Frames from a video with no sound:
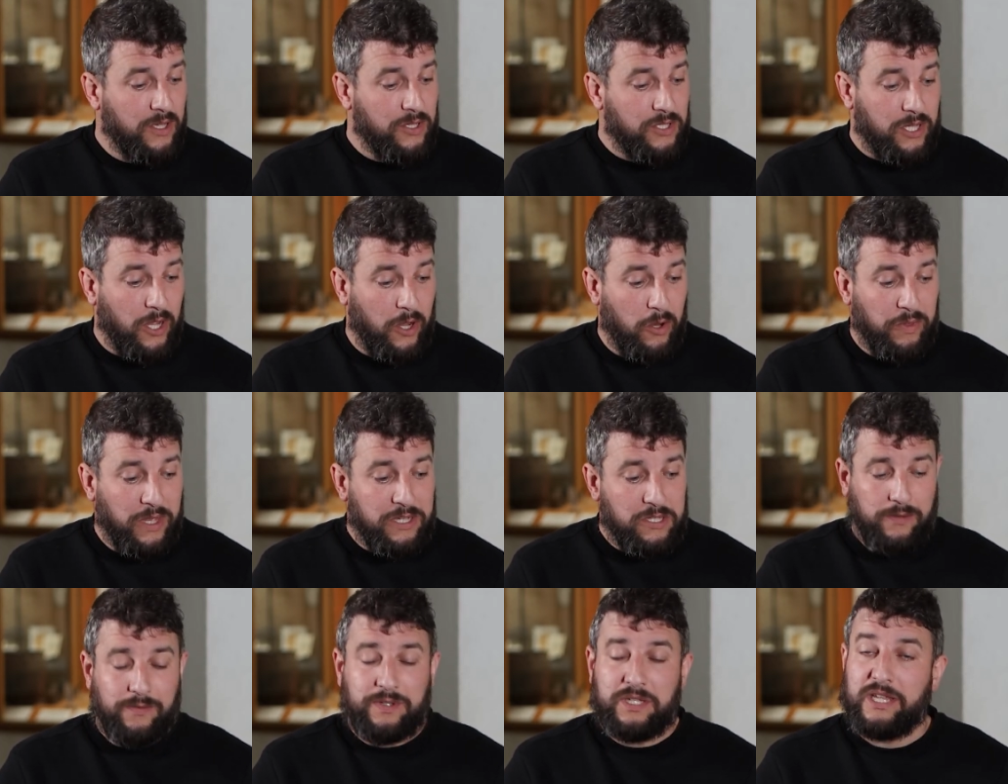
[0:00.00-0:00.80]
So
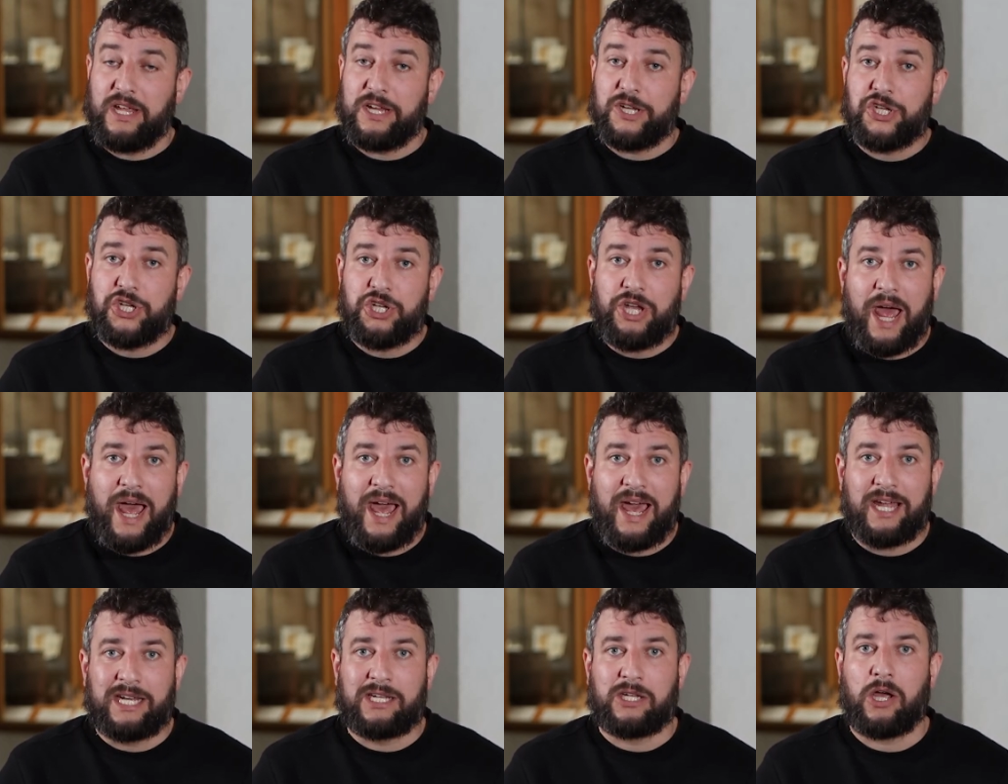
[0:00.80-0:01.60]
there's obviously a
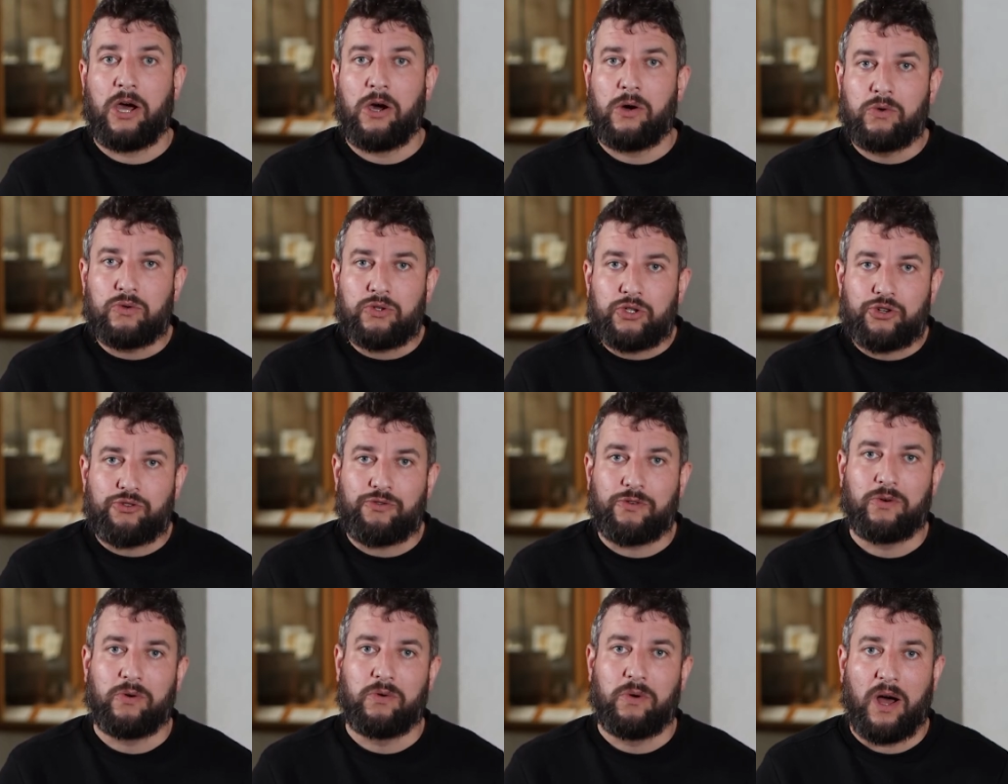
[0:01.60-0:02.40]
shared
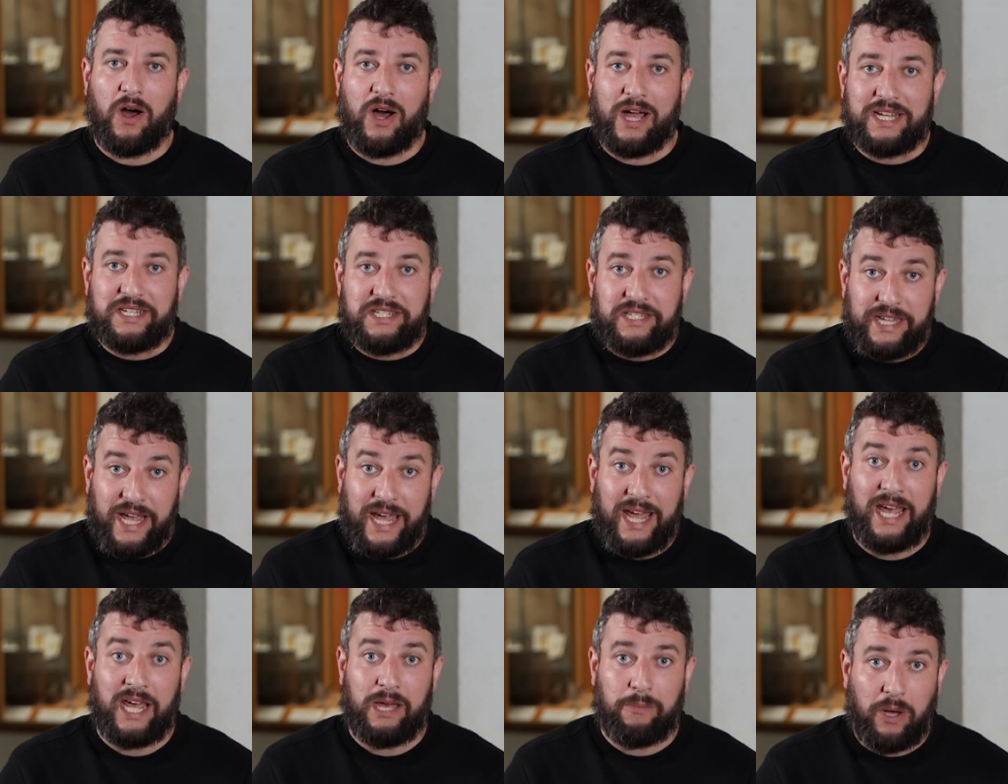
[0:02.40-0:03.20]
cultural
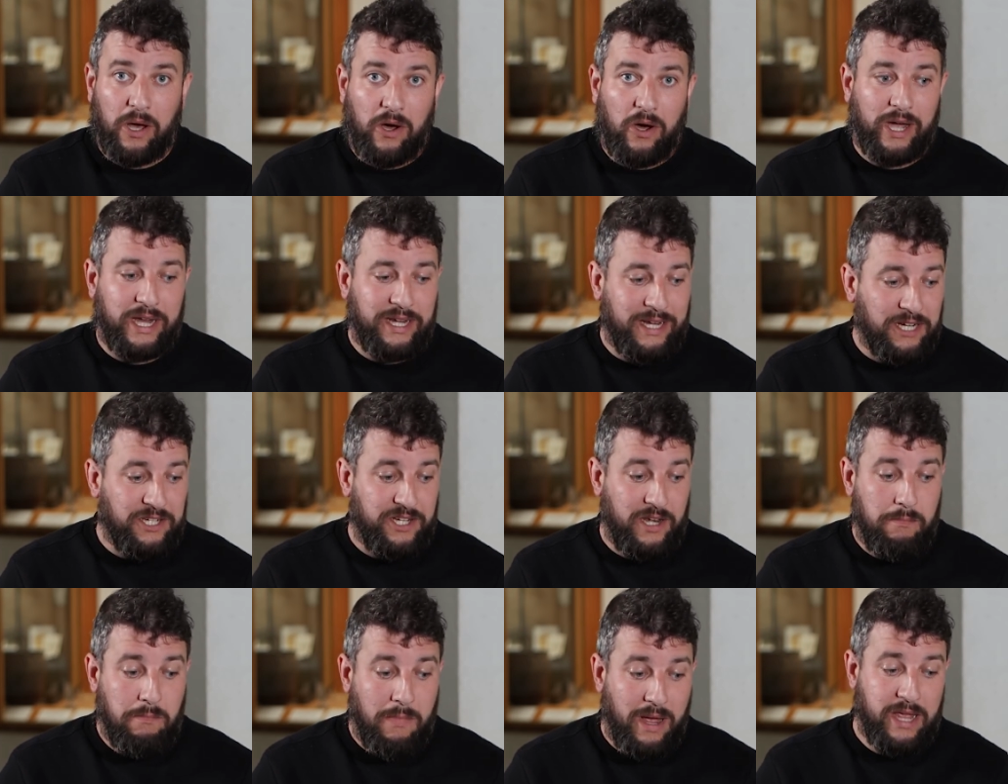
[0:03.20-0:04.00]
idea behind
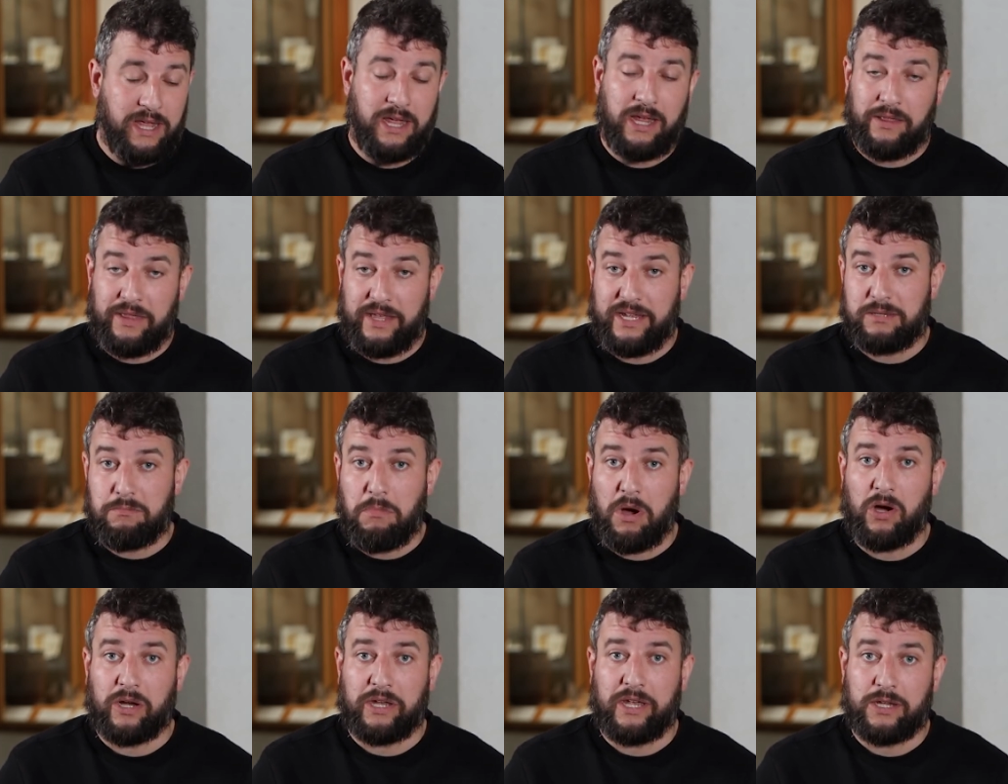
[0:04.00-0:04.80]
actually making these
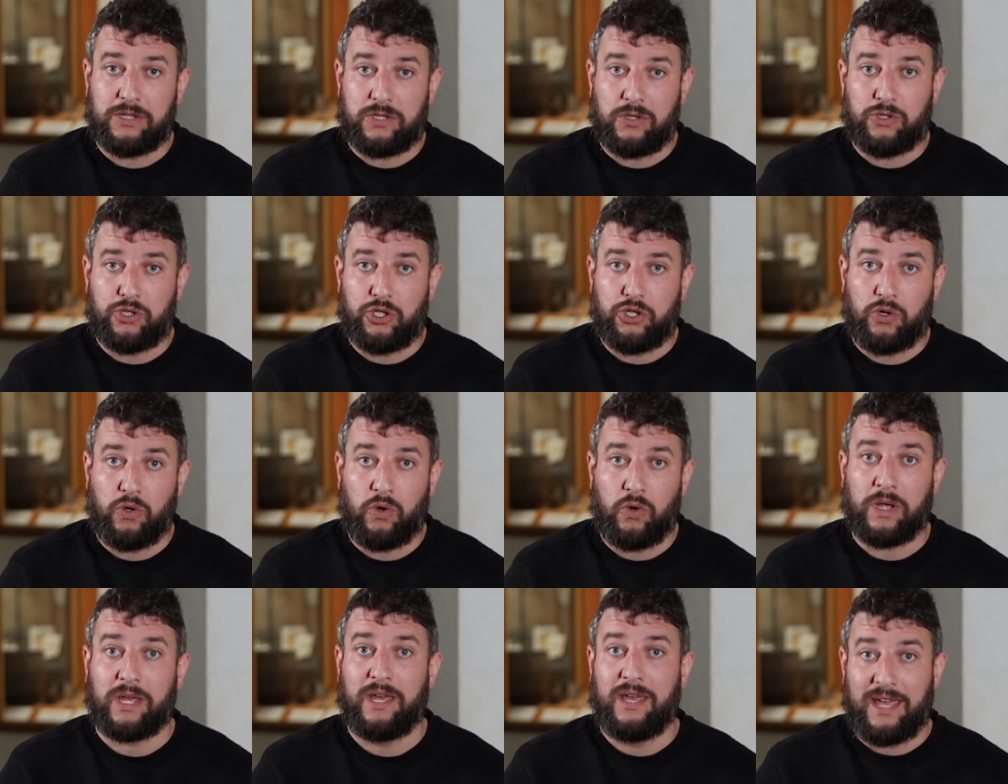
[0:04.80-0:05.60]
markings on
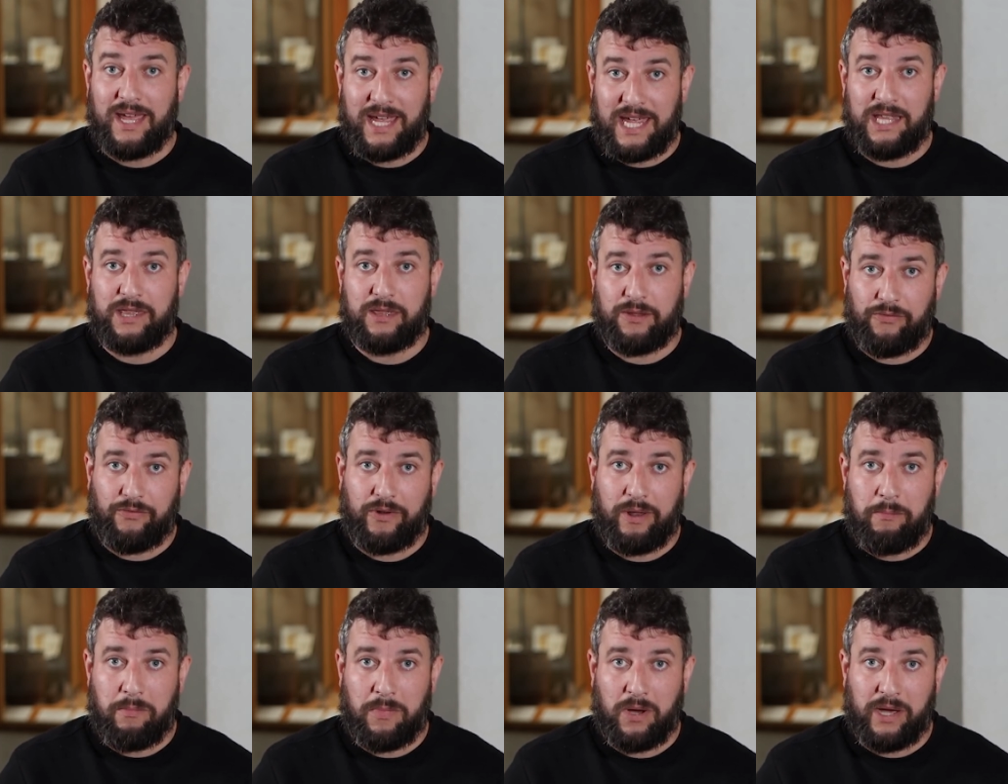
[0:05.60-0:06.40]
chalk in the
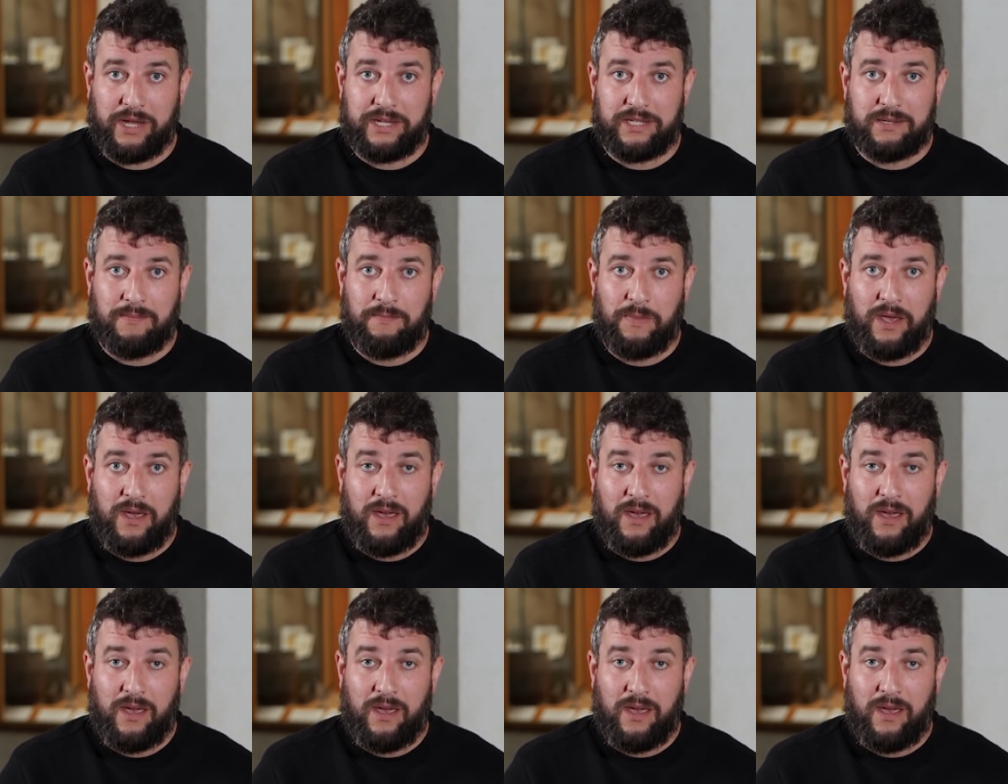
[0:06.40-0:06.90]
flint mines.